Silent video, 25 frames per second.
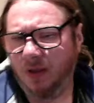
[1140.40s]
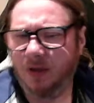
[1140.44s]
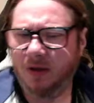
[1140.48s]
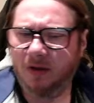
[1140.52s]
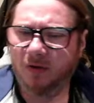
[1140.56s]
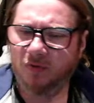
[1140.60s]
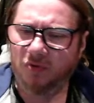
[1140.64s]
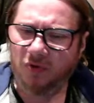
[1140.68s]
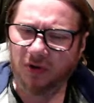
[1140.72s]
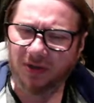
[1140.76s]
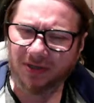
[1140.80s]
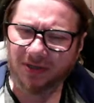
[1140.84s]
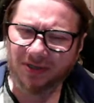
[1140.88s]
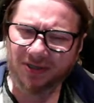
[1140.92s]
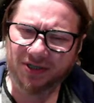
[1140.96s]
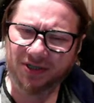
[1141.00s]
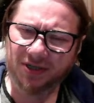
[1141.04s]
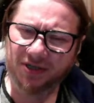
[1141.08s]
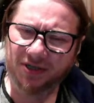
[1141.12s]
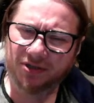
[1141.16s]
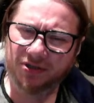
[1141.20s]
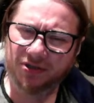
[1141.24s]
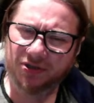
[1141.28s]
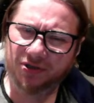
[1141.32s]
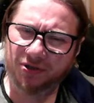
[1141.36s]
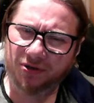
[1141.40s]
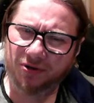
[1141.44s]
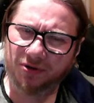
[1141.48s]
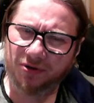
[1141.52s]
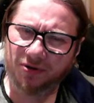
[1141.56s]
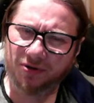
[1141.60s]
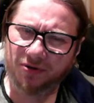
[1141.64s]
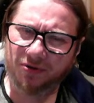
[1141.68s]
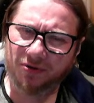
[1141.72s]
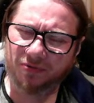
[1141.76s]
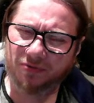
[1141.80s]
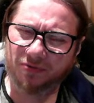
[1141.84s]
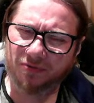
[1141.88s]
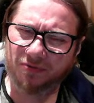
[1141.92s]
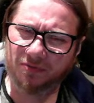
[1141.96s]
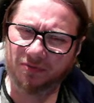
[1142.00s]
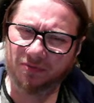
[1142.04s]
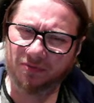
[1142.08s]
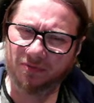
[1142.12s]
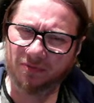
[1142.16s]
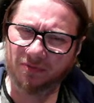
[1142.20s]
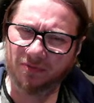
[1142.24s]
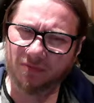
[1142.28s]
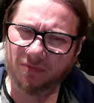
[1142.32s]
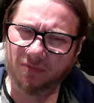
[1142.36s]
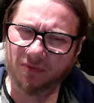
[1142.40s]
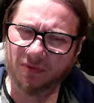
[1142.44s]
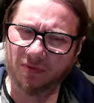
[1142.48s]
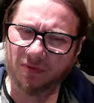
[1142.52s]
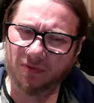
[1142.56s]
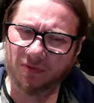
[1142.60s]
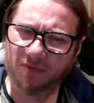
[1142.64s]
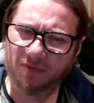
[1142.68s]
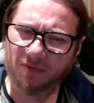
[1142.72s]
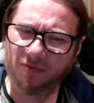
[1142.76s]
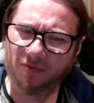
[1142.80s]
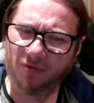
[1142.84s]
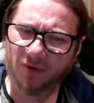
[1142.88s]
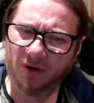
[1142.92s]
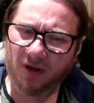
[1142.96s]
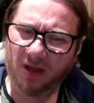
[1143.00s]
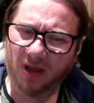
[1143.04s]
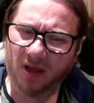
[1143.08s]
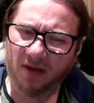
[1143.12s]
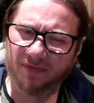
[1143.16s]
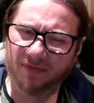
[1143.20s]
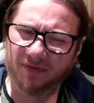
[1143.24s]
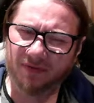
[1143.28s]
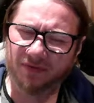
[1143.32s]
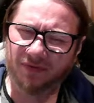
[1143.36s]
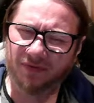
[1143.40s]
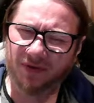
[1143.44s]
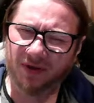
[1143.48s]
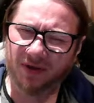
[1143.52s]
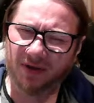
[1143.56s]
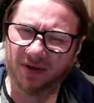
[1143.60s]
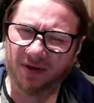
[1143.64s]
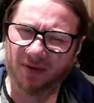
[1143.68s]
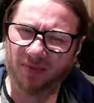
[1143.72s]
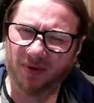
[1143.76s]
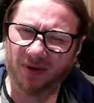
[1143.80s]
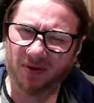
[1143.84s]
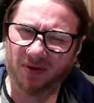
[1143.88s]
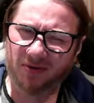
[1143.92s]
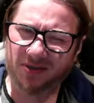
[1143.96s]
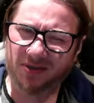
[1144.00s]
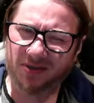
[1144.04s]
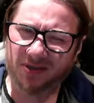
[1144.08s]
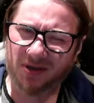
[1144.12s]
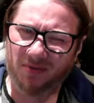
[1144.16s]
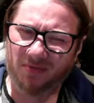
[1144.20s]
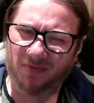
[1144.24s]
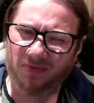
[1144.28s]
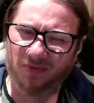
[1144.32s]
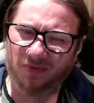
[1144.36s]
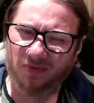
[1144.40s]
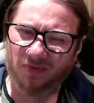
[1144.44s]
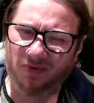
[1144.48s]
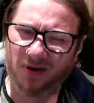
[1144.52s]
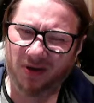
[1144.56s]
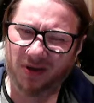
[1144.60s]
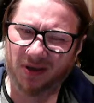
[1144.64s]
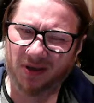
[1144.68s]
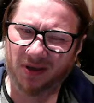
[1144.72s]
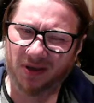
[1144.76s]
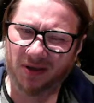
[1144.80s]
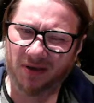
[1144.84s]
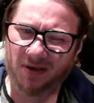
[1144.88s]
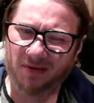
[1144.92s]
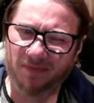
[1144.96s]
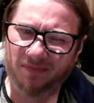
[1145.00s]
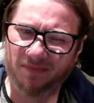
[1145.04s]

Queen c2 will have to think about some rook here